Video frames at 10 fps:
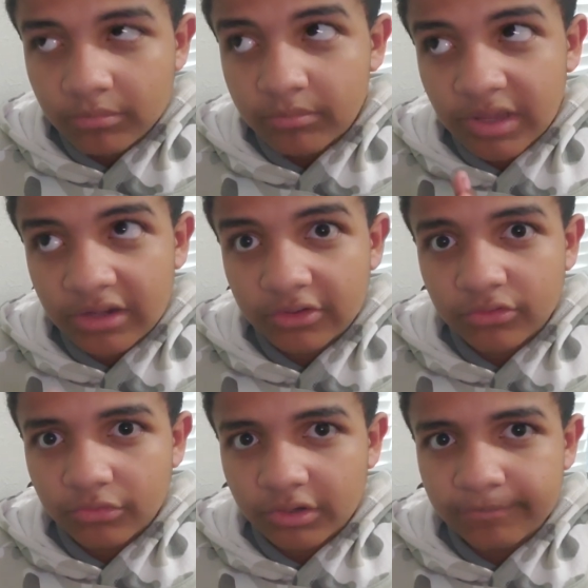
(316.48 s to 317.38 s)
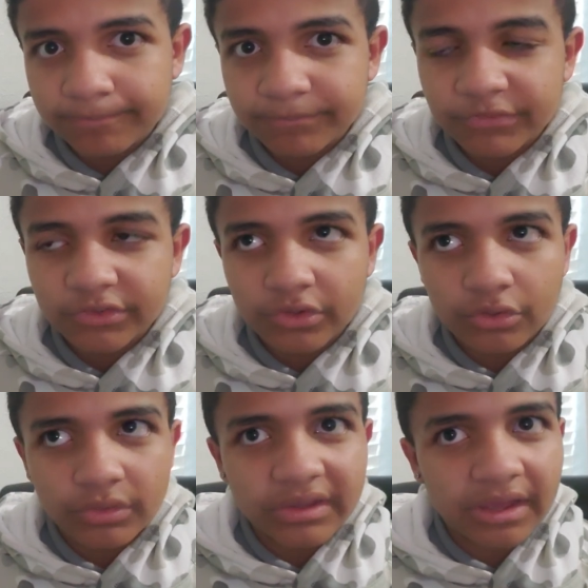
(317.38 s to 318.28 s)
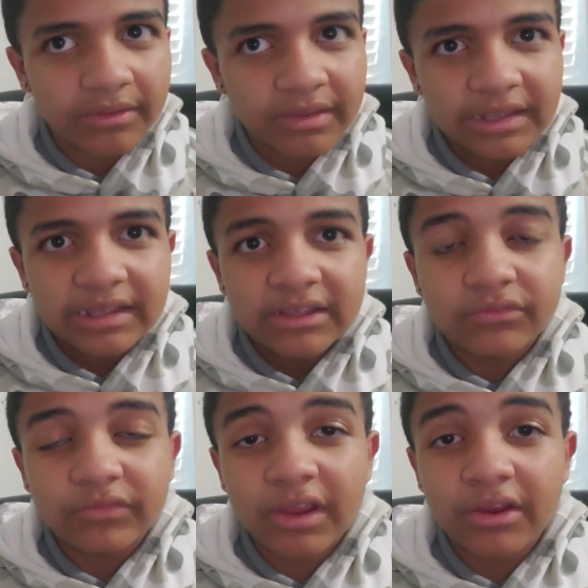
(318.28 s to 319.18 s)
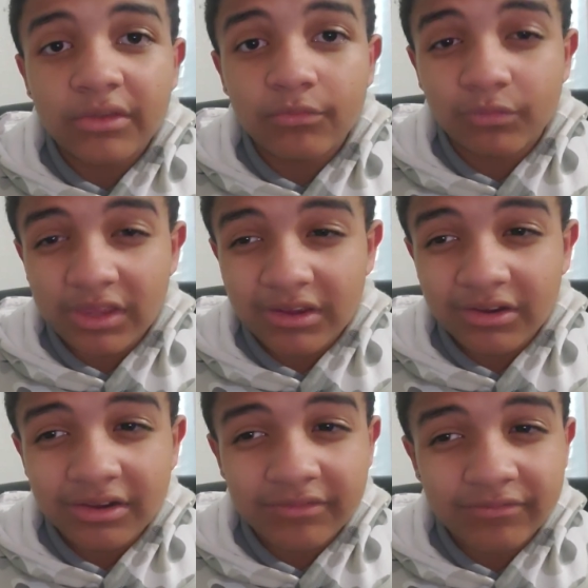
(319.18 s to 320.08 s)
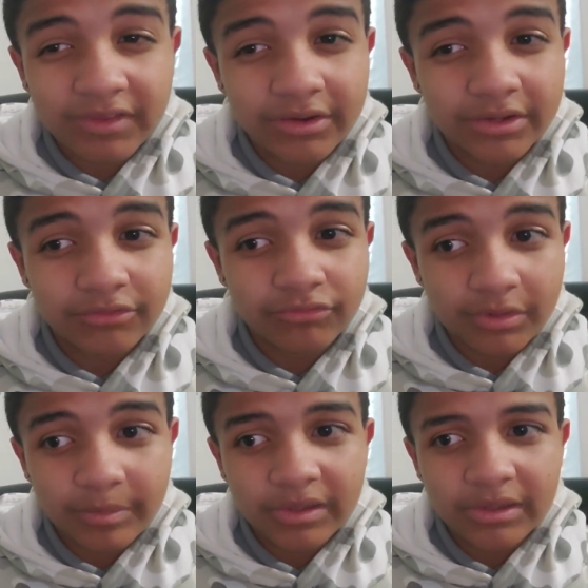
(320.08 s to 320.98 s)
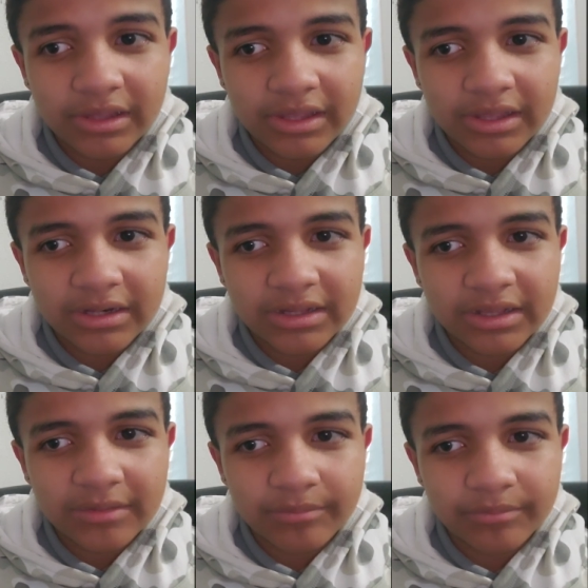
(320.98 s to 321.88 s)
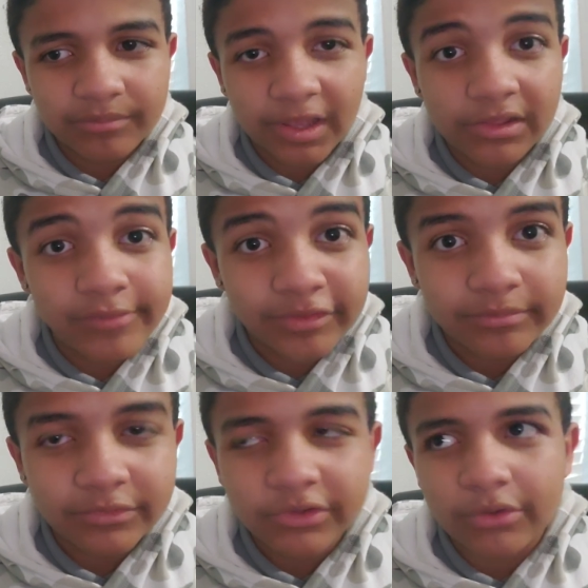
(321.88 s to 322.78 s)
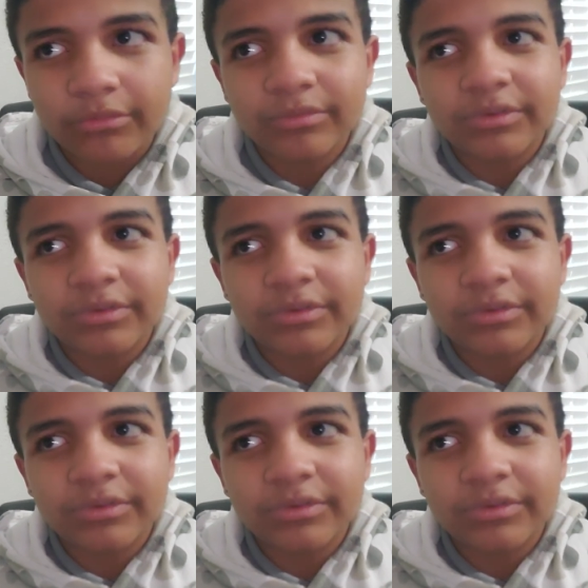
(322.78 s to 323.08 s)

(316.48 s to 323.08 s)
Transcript: mandatory. So yeah, it's very weird and very creepy, and uh, I love it. So.